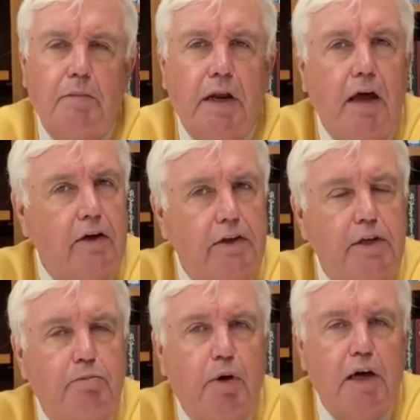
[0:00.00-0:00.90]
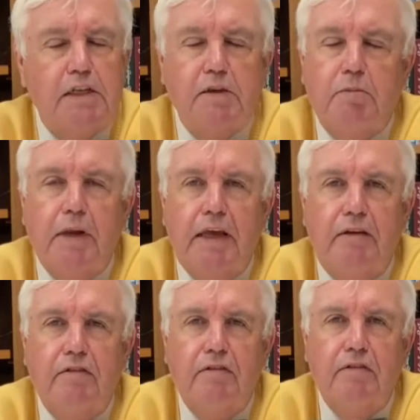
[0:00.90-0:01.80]
But how can you
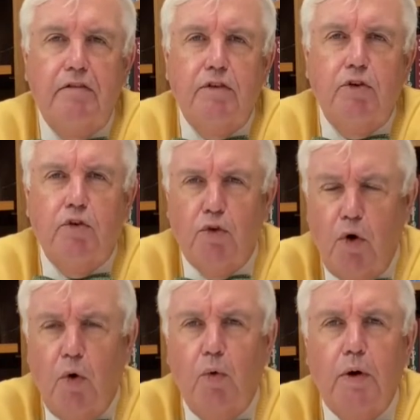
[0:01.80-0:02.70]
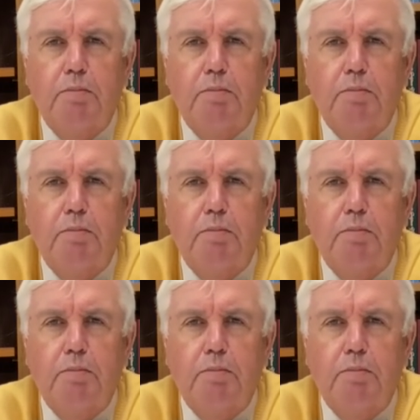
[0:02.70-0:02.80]
possibly grow